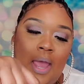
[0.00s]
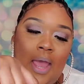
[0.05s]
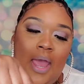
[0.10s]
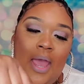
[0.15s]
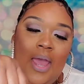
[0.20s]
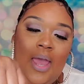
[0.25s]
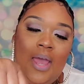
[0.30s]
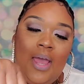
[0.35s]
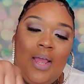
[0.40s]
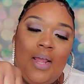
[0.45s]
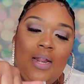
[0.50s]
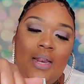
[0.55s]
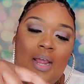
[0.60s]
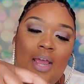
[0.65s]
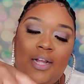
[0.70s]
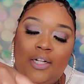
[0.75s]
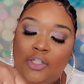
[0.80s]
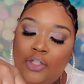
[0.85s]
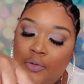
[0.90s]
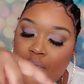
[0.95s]
and
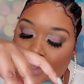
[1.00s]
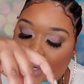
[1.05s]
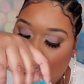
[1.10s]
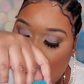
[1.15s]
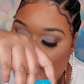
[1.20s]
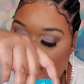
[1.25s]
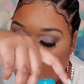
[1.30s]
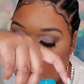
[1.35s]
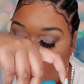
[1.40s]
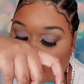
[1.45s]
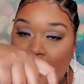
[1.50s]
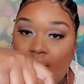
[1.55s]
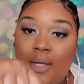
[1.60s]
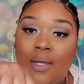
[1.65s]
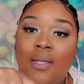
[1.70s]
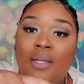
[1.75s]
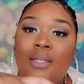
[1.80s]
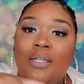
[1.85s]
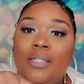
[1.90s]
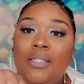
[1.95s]
that you can
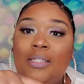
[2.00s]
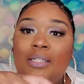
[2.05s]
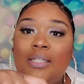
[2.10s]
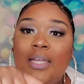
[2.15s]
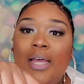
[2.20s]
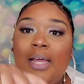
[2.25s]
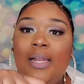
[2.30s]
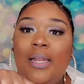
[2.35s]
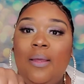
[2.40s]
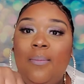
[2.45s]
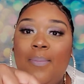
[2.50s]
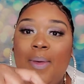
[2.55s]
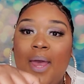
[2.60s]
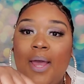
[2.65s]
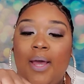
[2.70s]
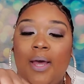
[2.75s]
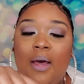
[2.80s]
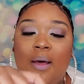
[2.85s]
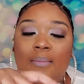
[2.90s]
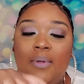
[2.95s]
seal it
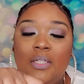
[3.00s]
back up.